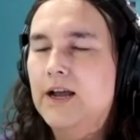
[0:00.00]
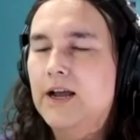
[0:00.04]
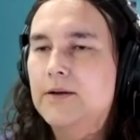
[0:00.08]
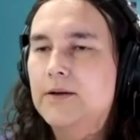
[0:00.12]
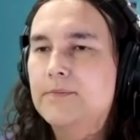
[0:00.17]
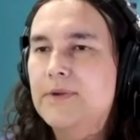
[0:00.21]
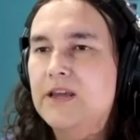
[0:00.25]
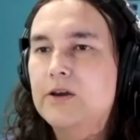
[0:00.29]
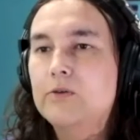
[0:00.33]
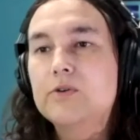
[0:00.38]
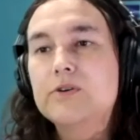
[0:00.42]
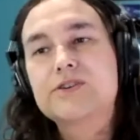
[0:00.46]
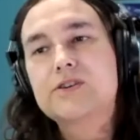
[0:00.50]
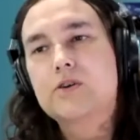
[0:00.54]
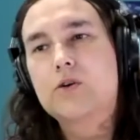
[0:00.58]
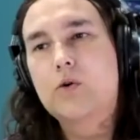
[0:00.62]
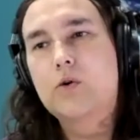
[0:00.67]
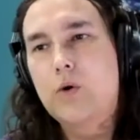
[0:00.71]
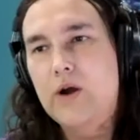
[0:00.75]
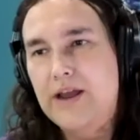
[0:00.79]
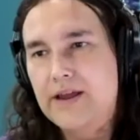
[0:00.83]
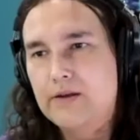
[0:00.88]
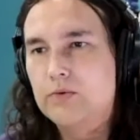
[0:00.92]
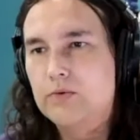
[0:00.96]
it was
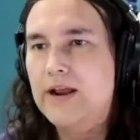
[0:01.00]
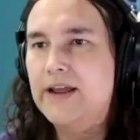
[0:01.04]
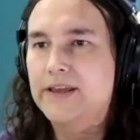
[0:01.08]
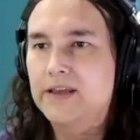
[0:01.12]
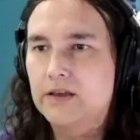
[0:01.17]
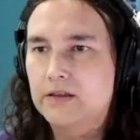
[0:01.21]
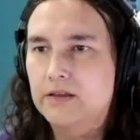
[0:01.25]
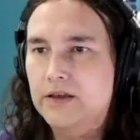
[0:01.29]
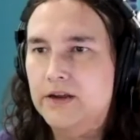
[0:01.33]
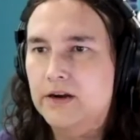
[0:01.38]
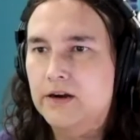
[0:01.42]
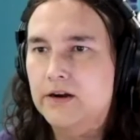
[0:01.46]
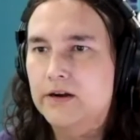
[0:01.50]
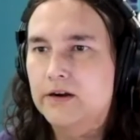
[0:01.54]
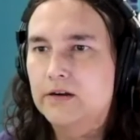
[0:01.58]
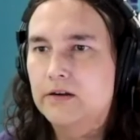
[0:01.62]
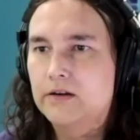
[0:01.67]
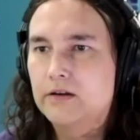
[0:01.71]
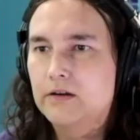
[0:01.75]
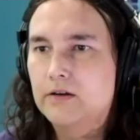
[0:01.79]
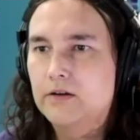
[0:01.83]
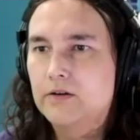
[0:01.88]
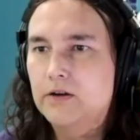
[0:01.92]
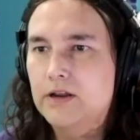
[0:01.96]
quite regular
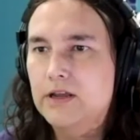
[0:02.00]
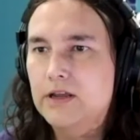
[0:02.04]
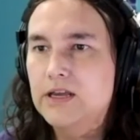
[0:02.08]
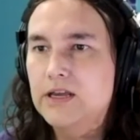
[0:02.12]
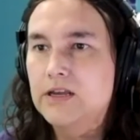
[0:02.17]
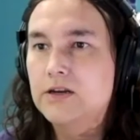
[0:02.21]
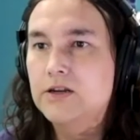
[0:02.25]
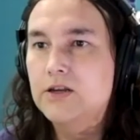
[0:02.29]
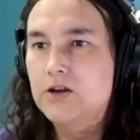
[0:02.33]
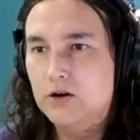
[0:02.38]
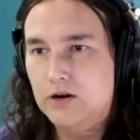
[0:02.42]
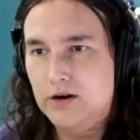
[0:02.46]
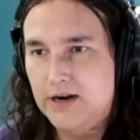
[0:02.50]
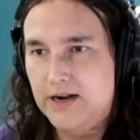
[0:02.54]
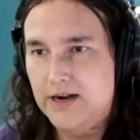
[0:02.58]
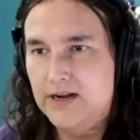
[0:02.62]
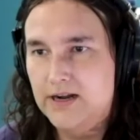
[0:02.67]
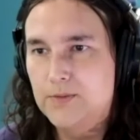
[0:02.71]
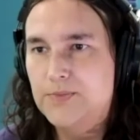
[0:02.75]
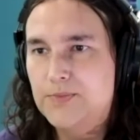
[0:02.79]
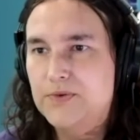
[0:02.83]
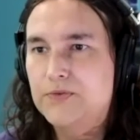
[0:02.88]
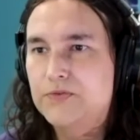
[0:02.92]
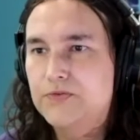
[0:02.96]
in
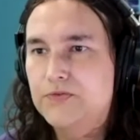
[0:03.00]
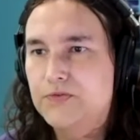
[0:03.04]
Europe